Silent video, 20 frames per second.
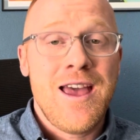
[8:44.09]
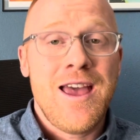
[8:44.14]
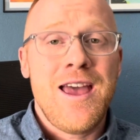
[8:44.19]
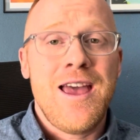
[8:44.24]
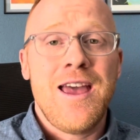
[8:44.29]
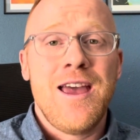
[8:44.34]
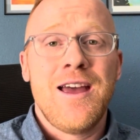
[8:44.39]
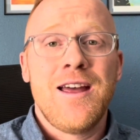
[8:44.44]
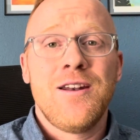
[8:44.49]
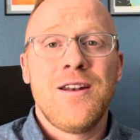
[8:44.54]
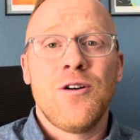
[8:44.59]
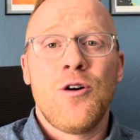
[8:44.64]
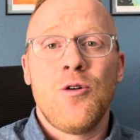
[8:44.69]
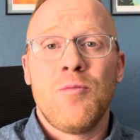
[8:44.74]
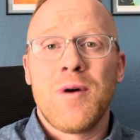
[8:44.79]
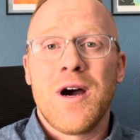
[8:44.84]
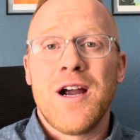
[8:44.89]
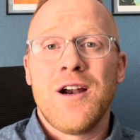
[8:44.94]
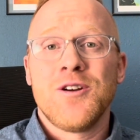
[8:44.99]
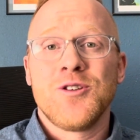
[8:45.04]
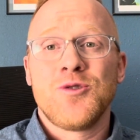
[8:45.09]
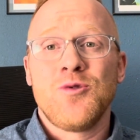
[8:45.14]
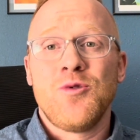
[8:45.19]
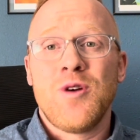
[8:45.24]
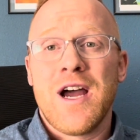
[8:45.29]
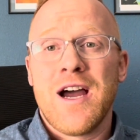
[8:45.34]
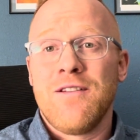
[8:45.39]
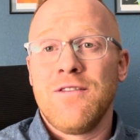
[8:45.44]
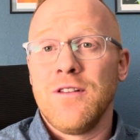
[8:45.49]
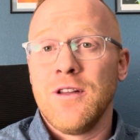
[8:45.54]
and home buyers who
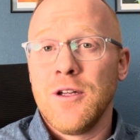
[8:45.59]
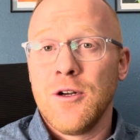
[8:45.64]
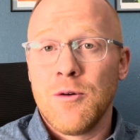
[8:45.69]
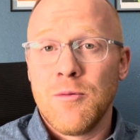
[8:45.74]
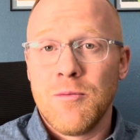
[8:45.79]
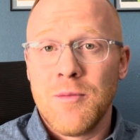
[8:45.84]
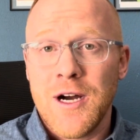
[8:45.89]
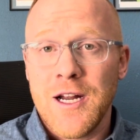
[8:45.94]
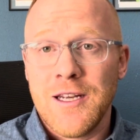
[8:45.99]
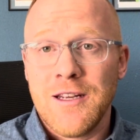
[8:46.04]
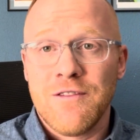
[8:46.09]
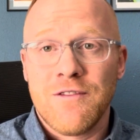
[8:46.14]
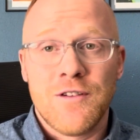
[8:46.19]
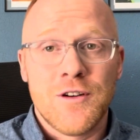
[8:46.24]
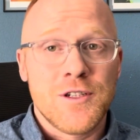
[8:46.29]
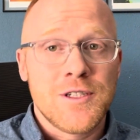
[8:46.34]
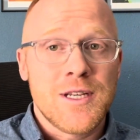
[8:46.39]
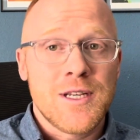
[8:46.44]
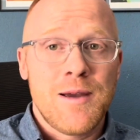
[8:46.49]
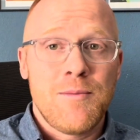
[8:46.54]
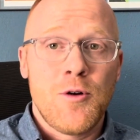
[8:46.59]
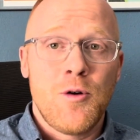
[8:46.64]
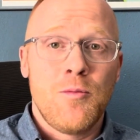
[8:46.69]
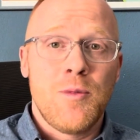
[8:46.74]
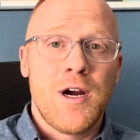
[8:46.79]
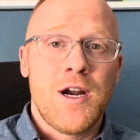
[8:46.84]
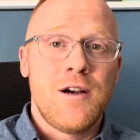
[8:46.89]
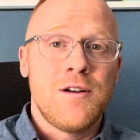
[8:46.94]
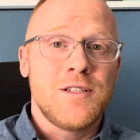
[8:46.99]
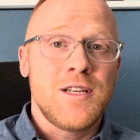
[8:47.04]
have little money, first-time home
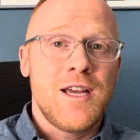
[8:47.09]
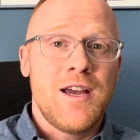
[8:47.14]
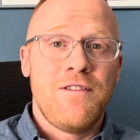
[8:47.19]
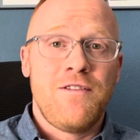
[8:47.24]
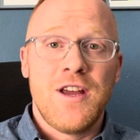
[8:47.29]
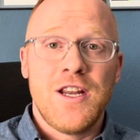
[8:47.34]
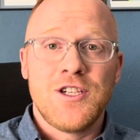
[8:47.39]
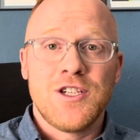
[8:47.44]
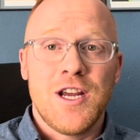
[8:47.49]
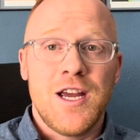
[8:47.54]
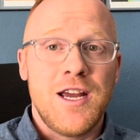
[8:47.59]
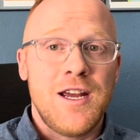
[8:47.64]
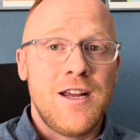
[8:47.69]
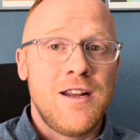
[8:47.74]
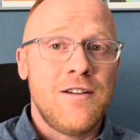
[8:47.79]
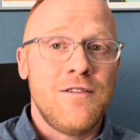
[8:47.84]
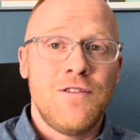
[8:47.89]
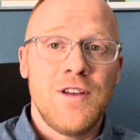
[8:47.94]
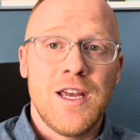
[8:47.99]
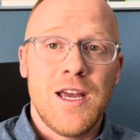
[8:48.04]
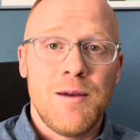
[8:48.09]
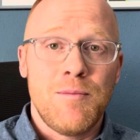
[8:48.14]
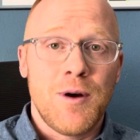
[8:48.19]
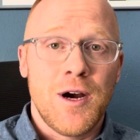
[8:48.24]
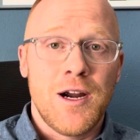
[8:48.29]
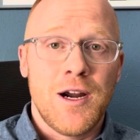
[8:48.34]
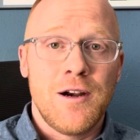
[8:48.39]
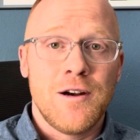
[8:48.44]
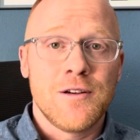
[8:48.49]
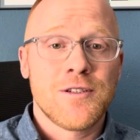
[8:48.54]
buyers, FHA, and VA
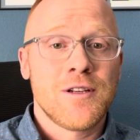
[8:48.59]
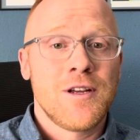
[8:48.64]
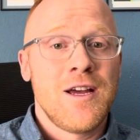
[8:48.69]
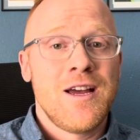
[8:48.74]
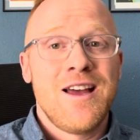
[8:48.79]
buyers.